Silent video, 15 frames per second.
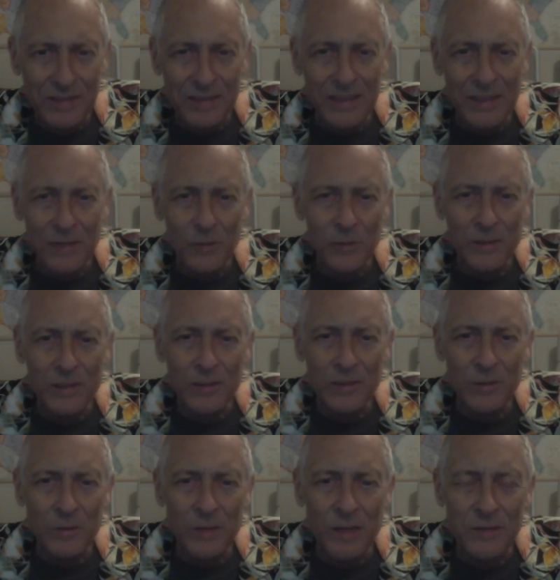an
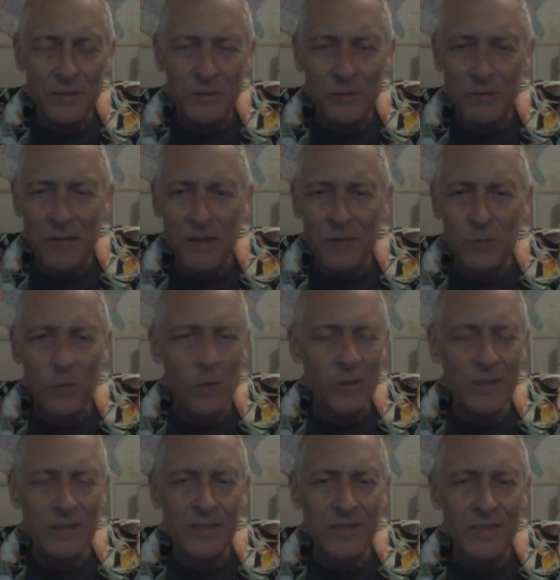illegal underground
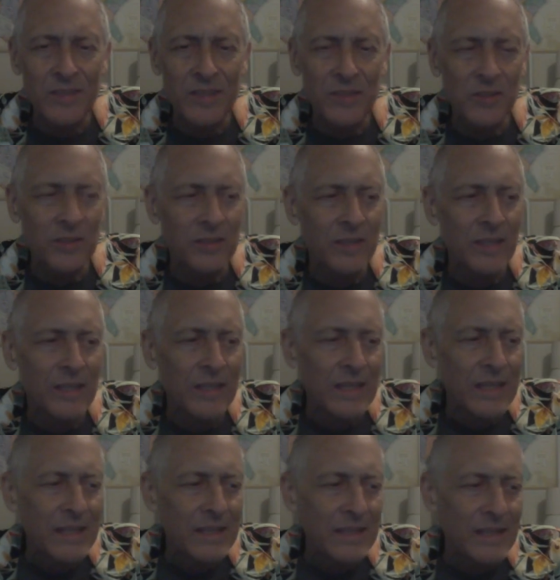organization
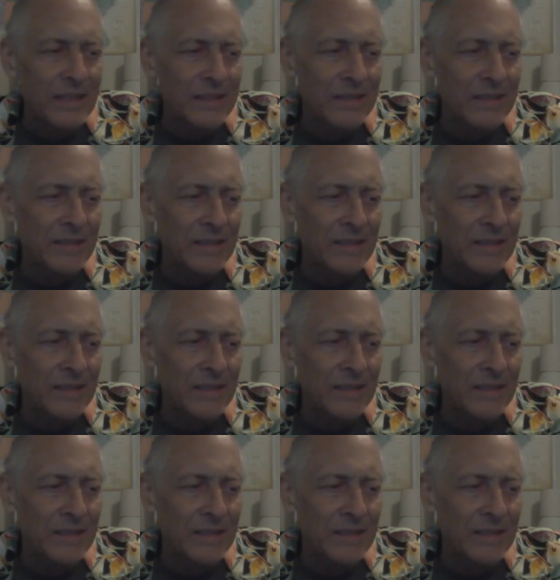that